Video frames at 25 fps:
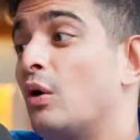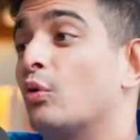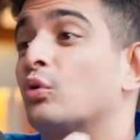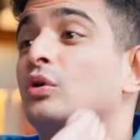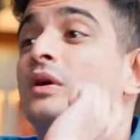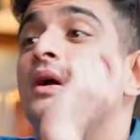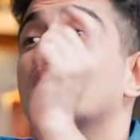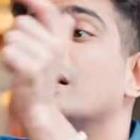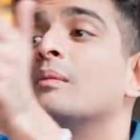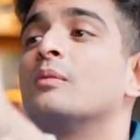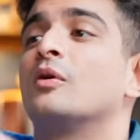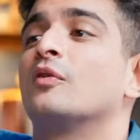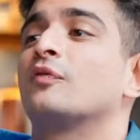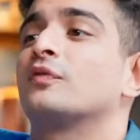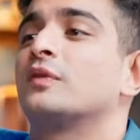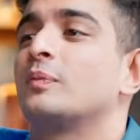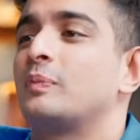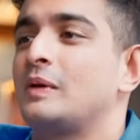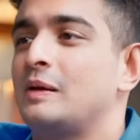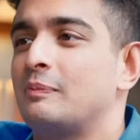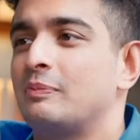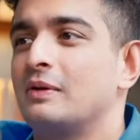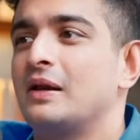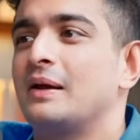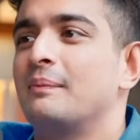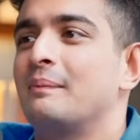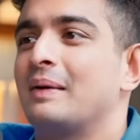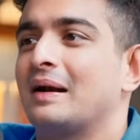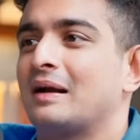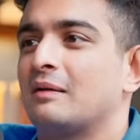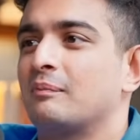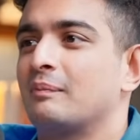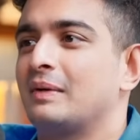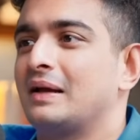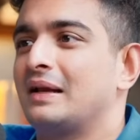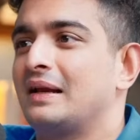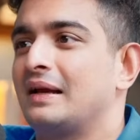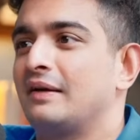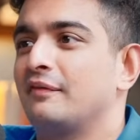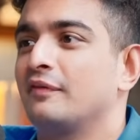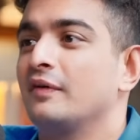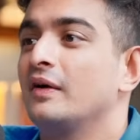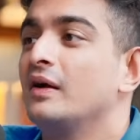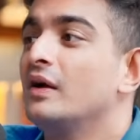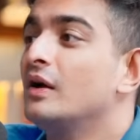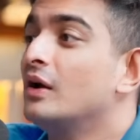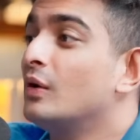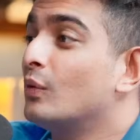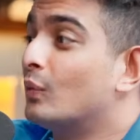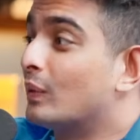outcome of the people i met in my life
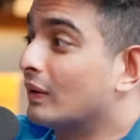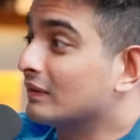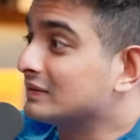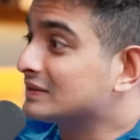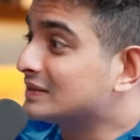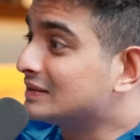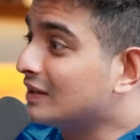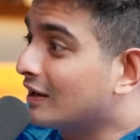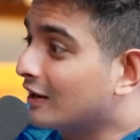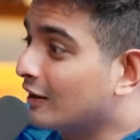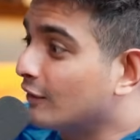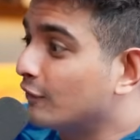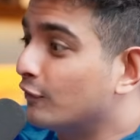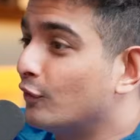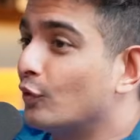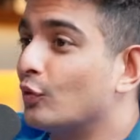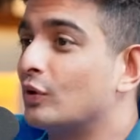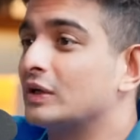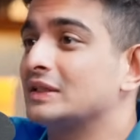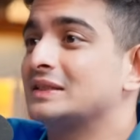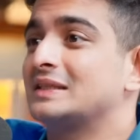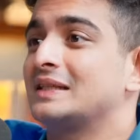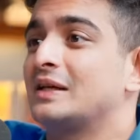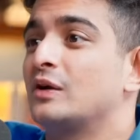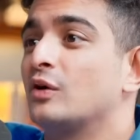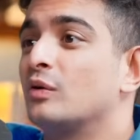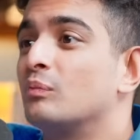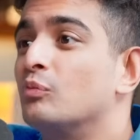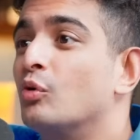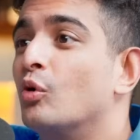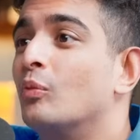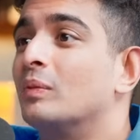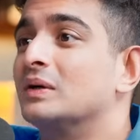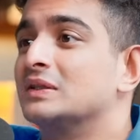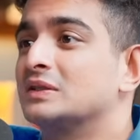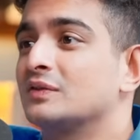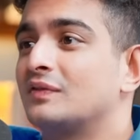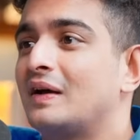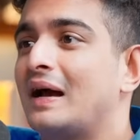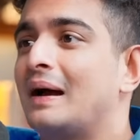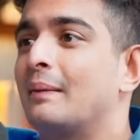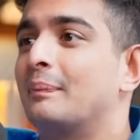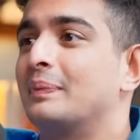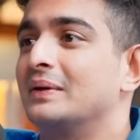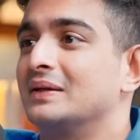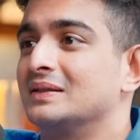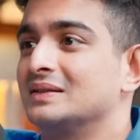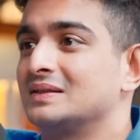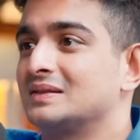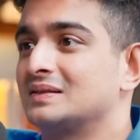but i've started focusing on moments of
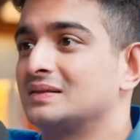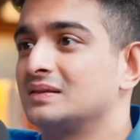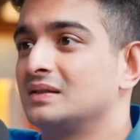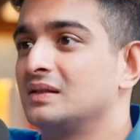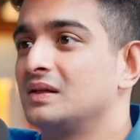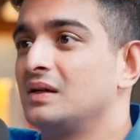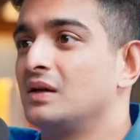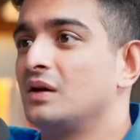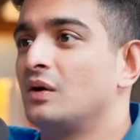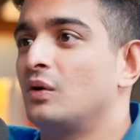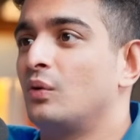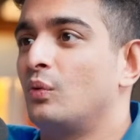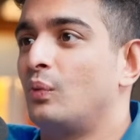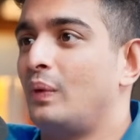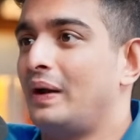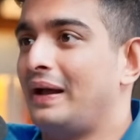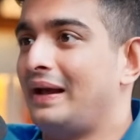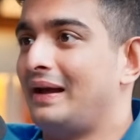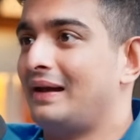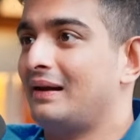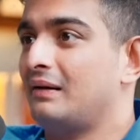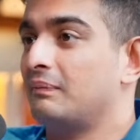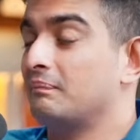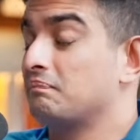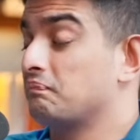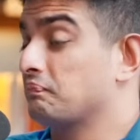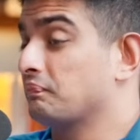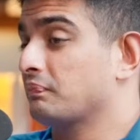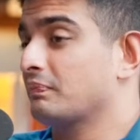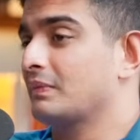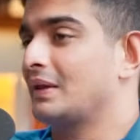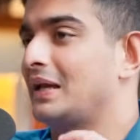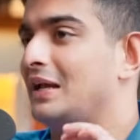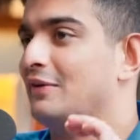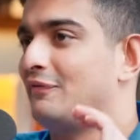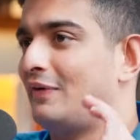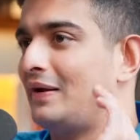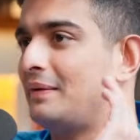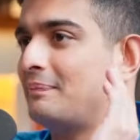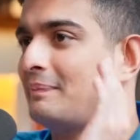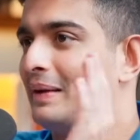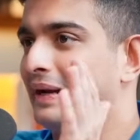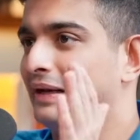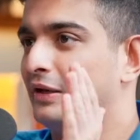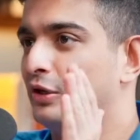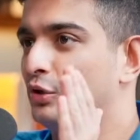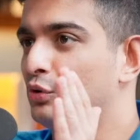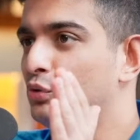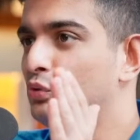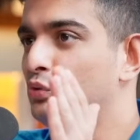happiness where if I'd
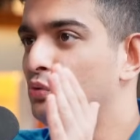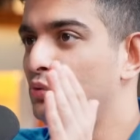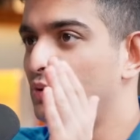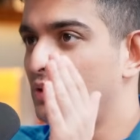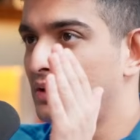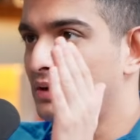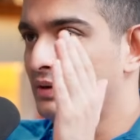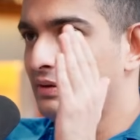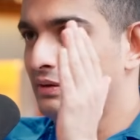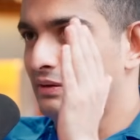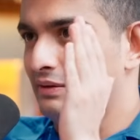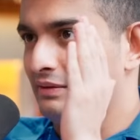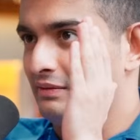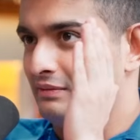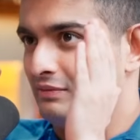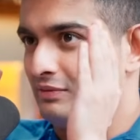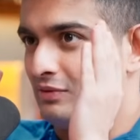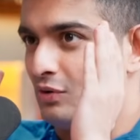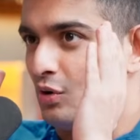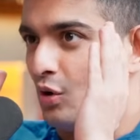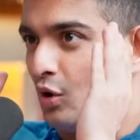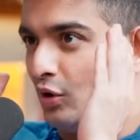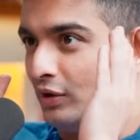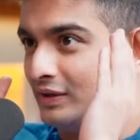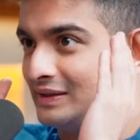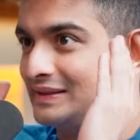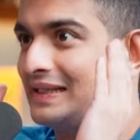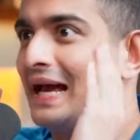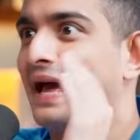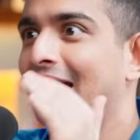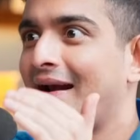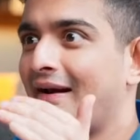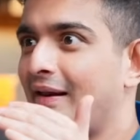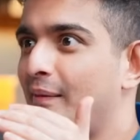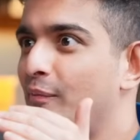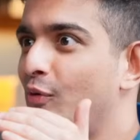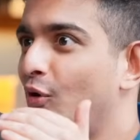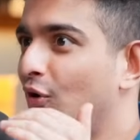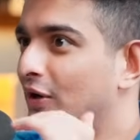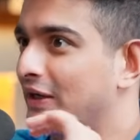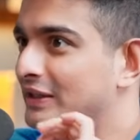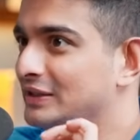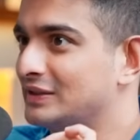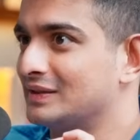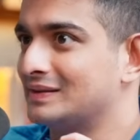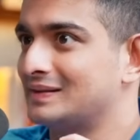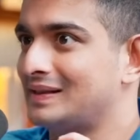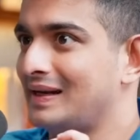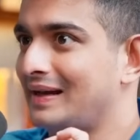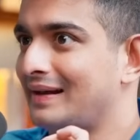met you on a Saturday morning,
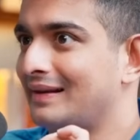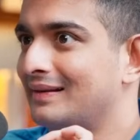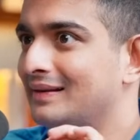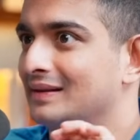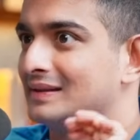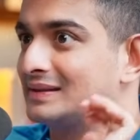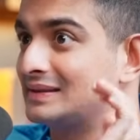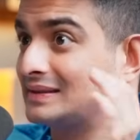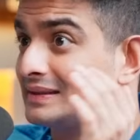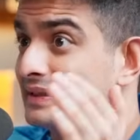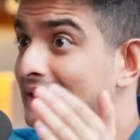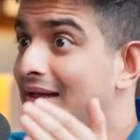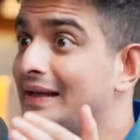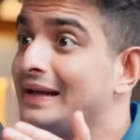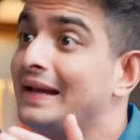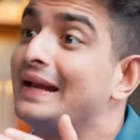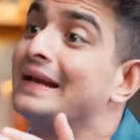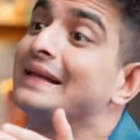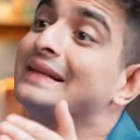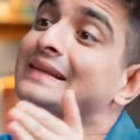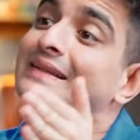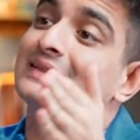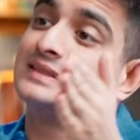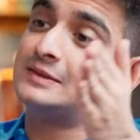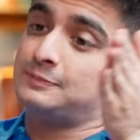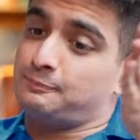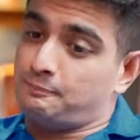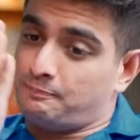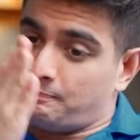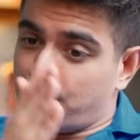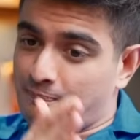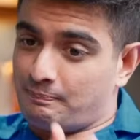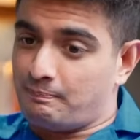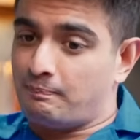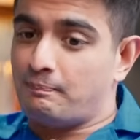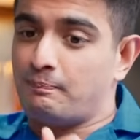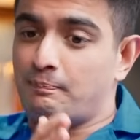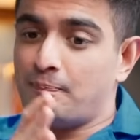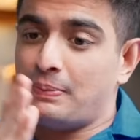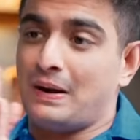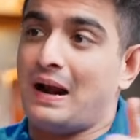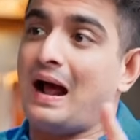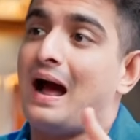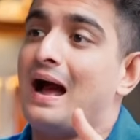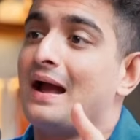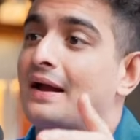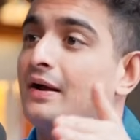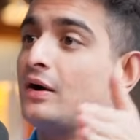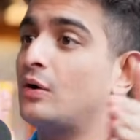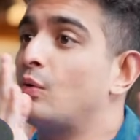just like this, in this
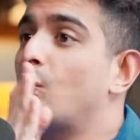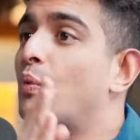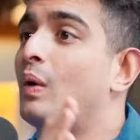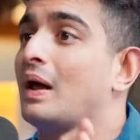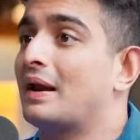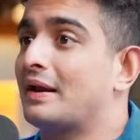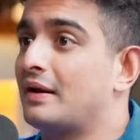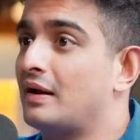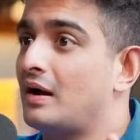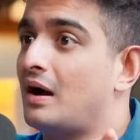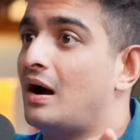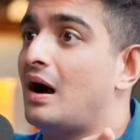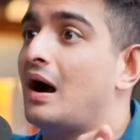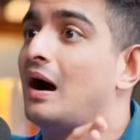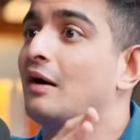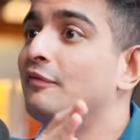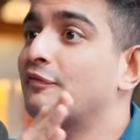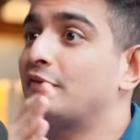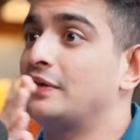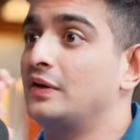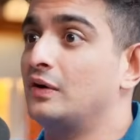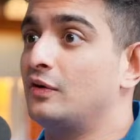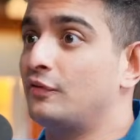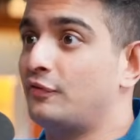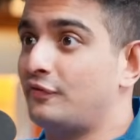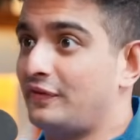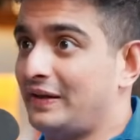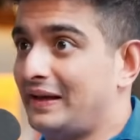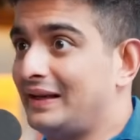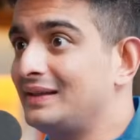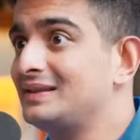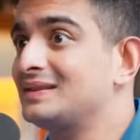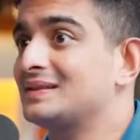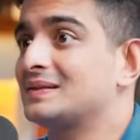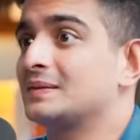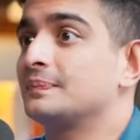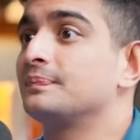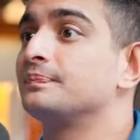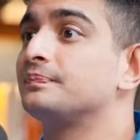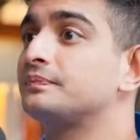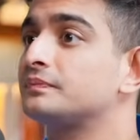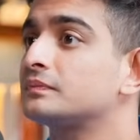prior one and a half year phase,